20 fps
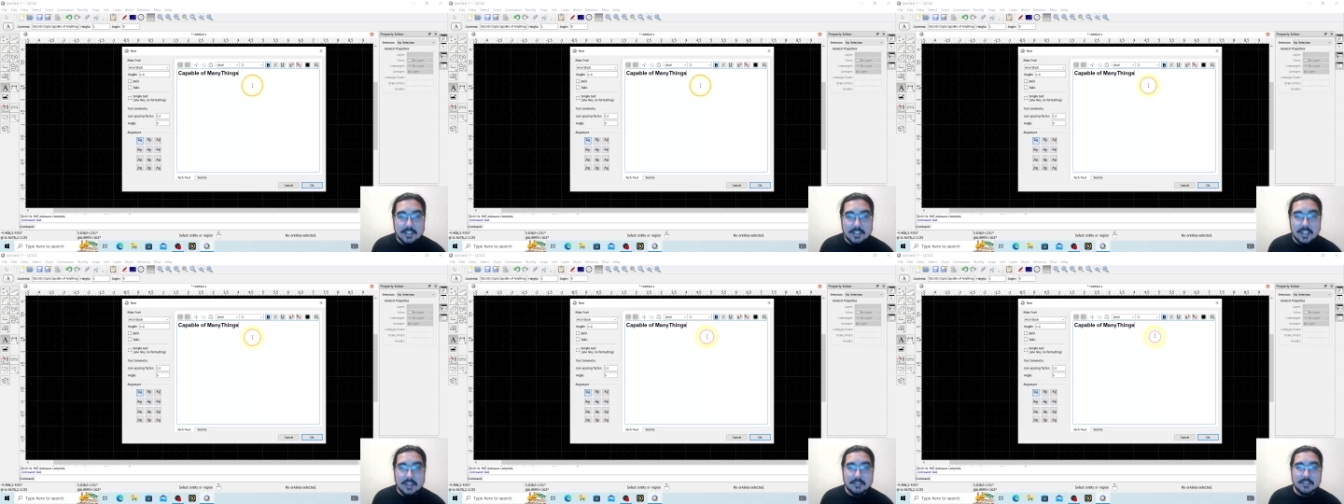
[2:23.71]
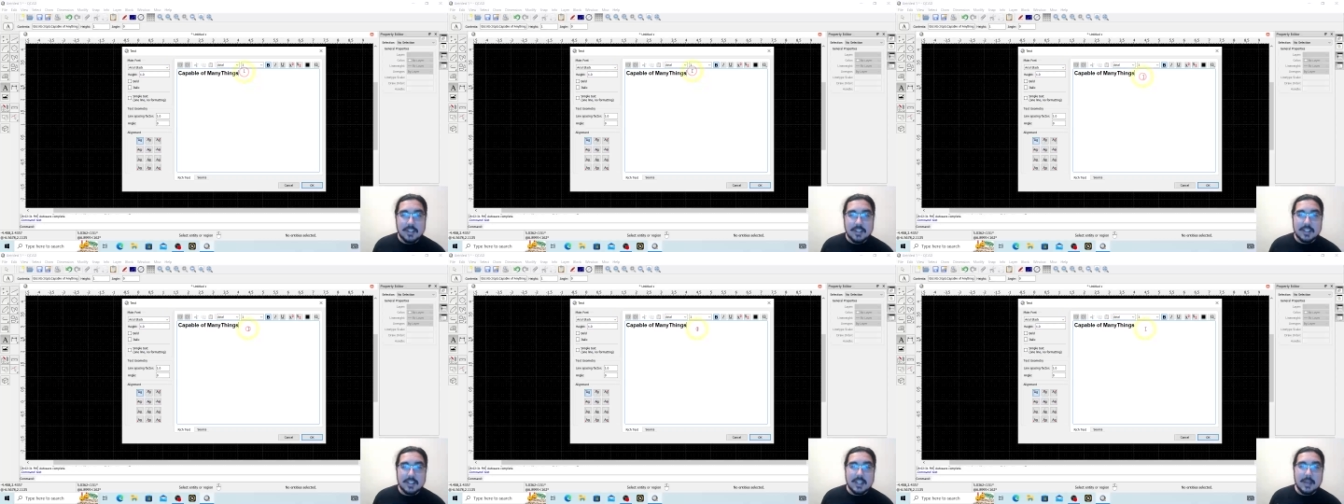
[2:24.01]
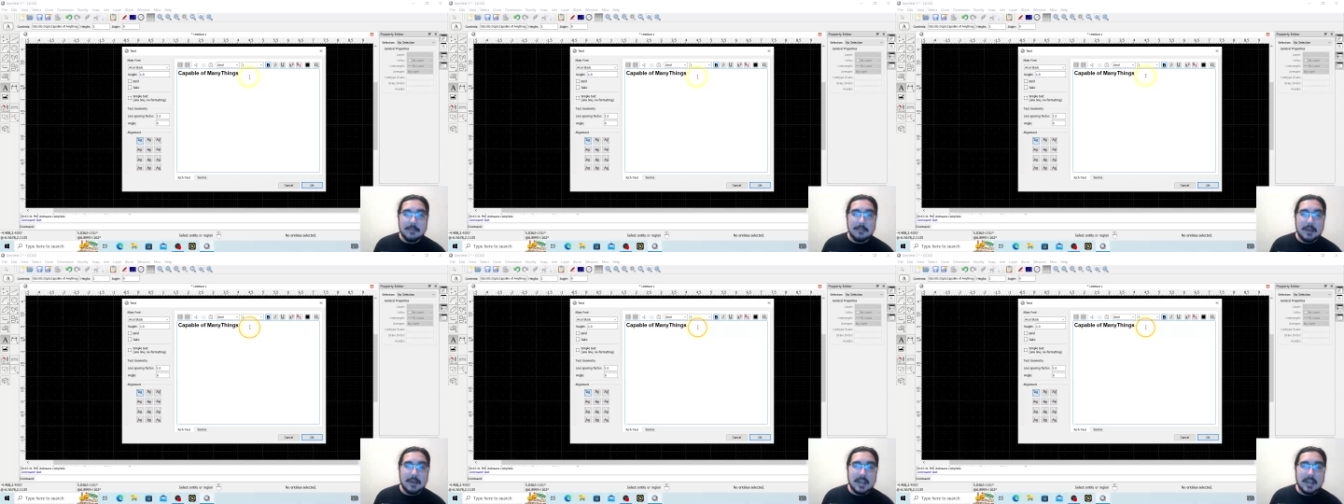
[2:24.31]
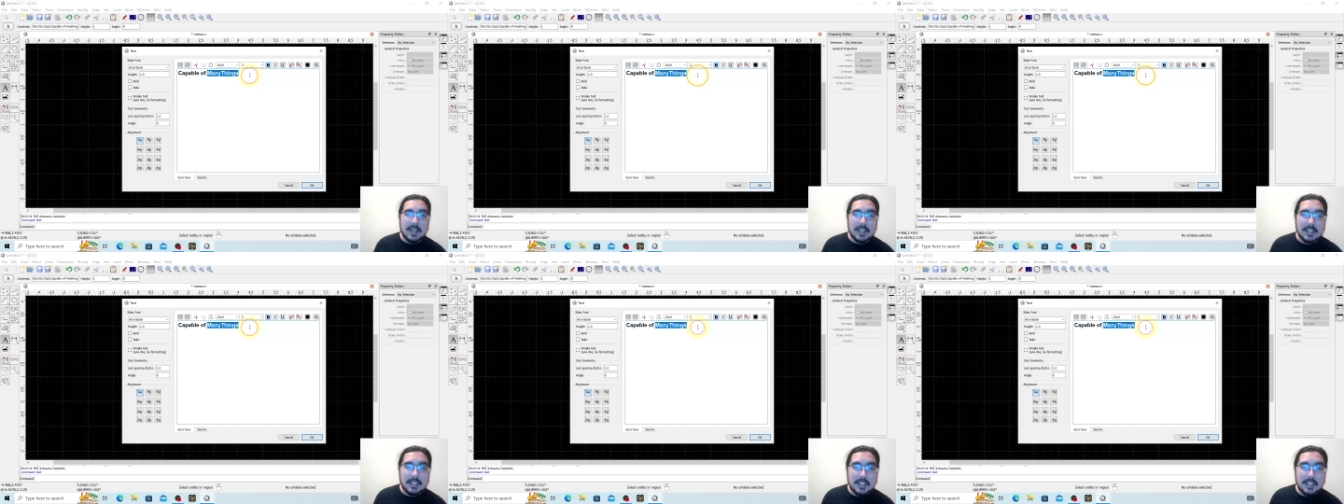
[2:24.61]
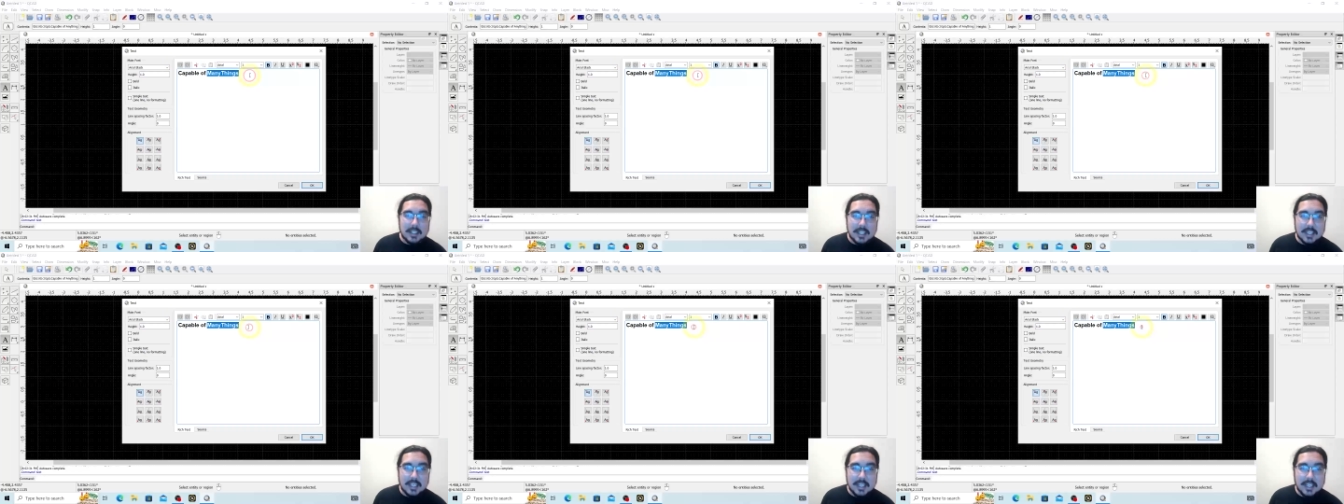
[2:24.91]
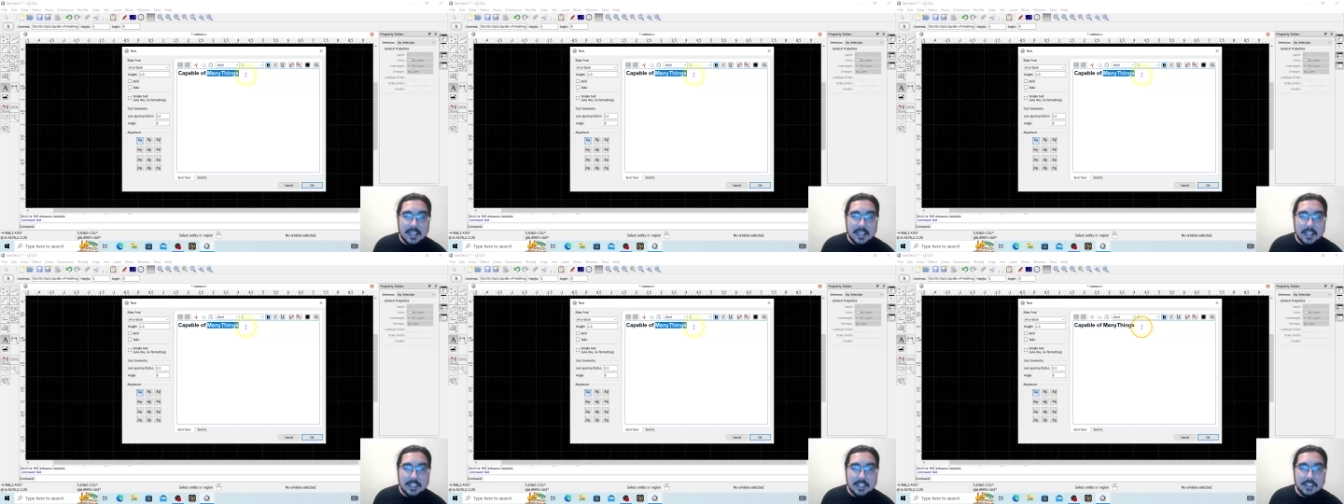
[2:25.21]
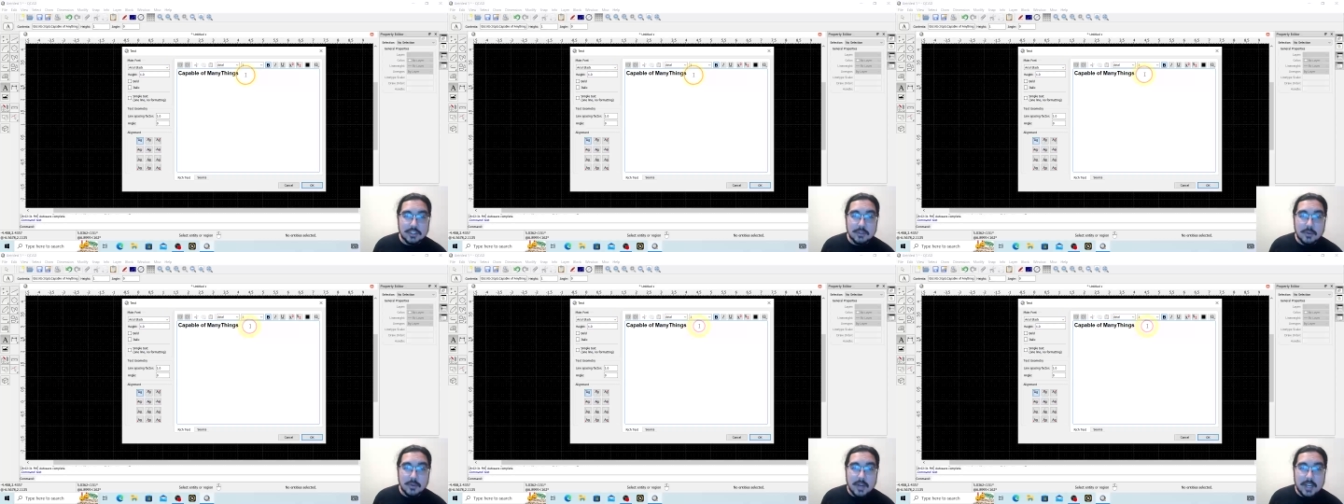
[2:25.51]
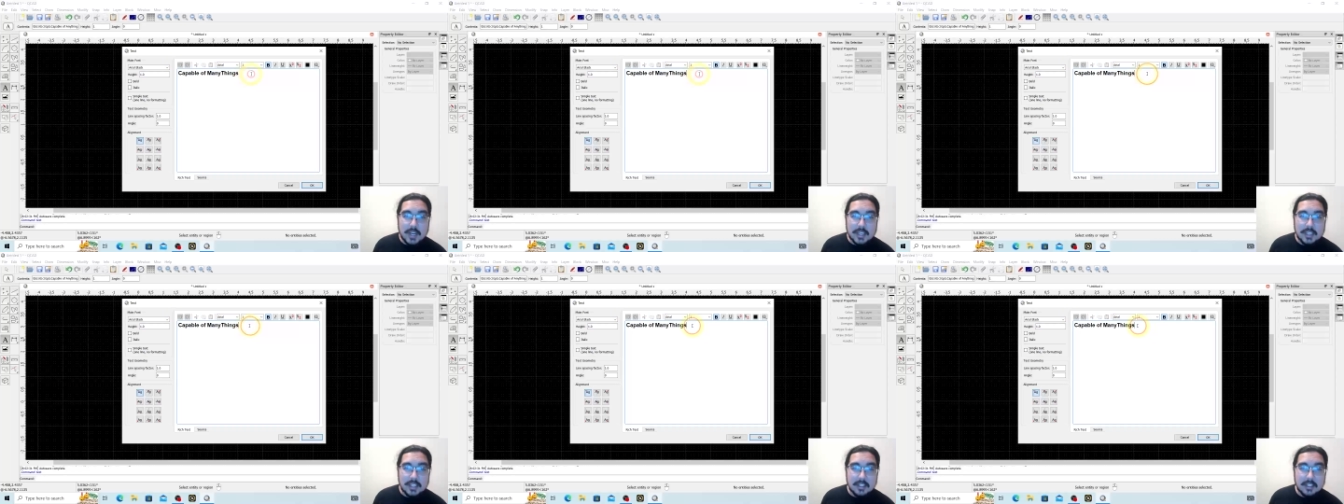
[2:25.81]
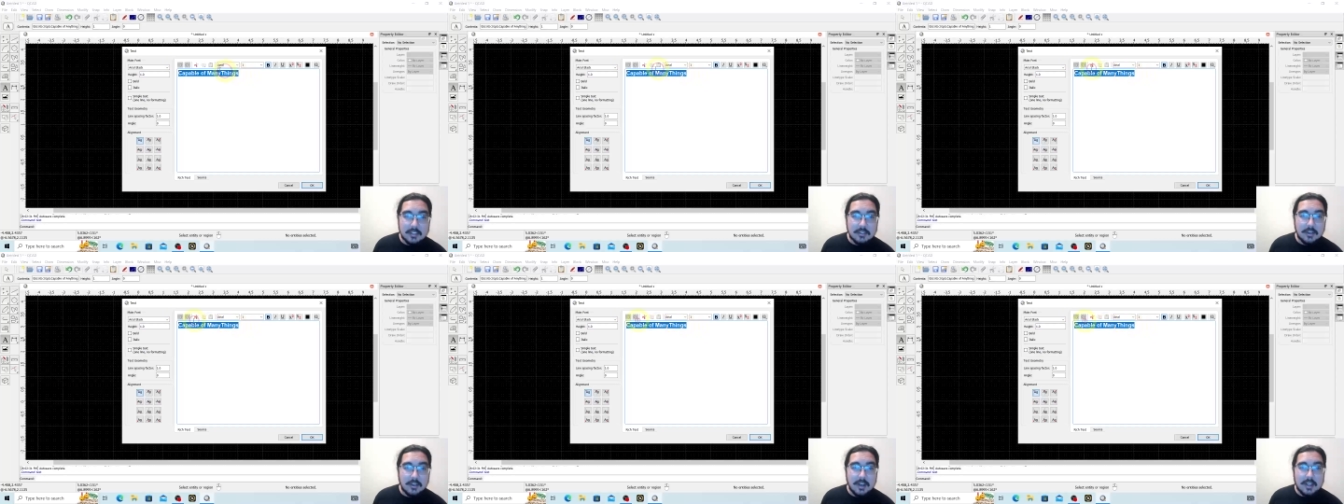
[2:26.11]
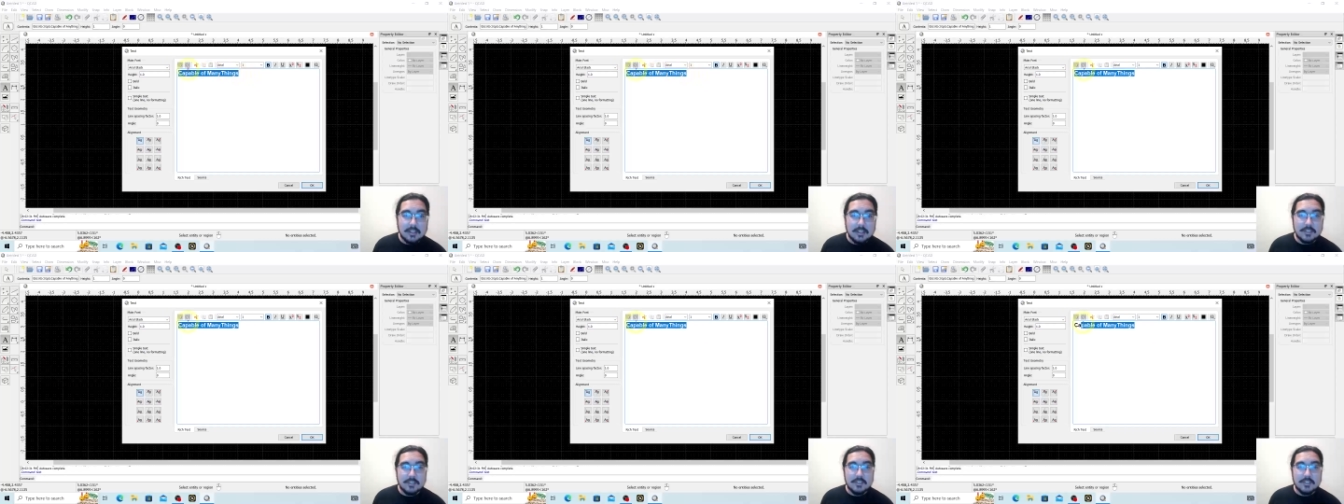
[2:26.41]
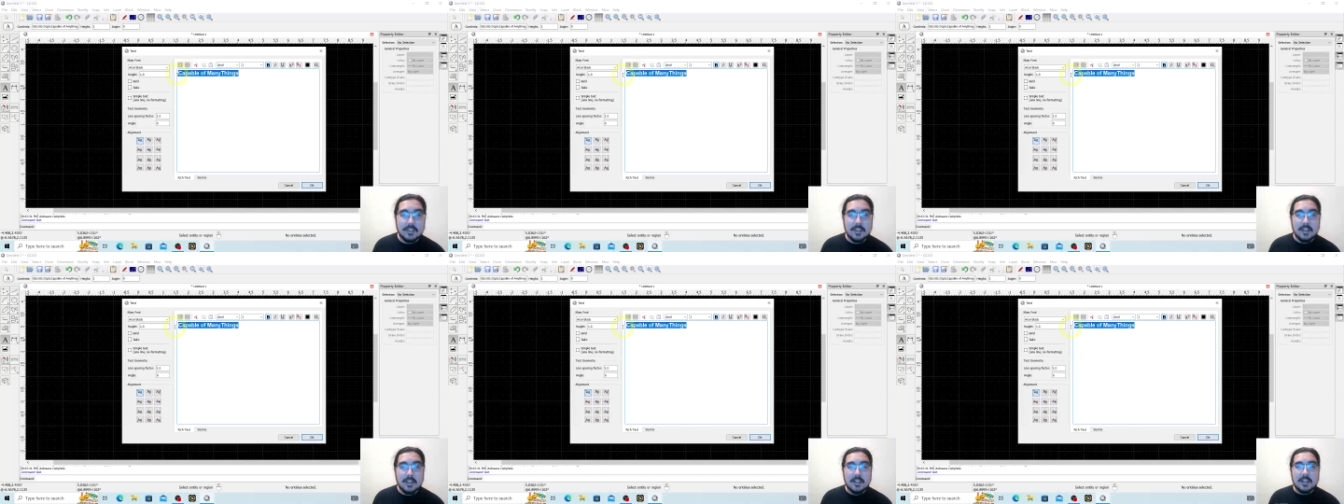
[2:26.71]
Now I've done that by clicking and dragging across